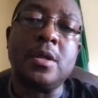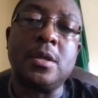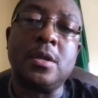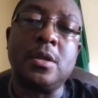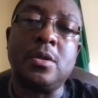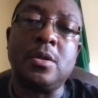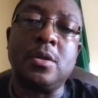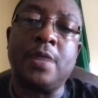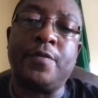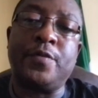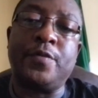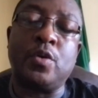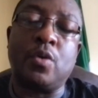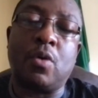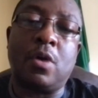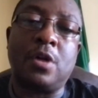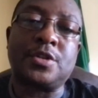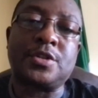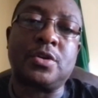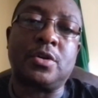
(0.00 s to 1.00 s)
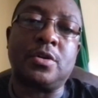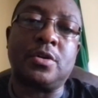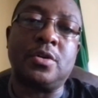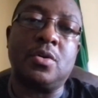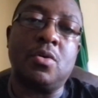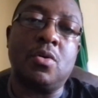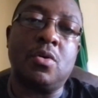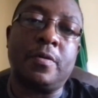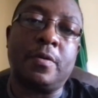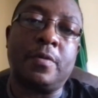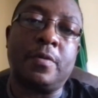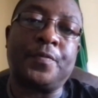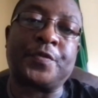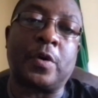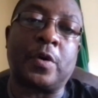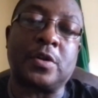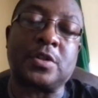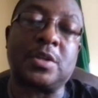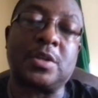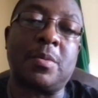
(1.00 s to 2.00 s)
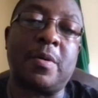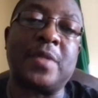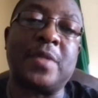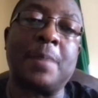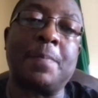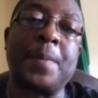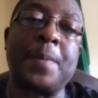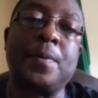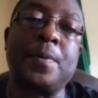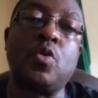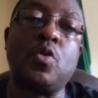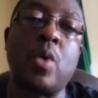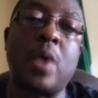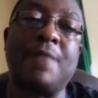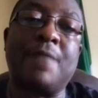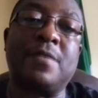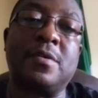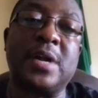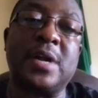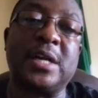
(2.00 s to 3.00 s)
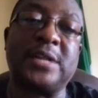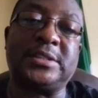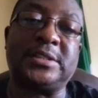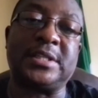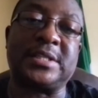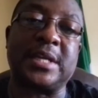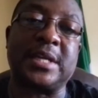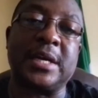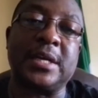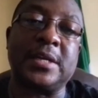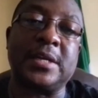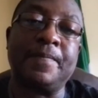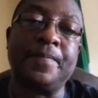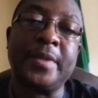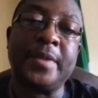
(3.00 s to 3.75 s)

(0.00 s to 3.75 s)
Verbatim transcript: if you also know, for some of the people who have registered,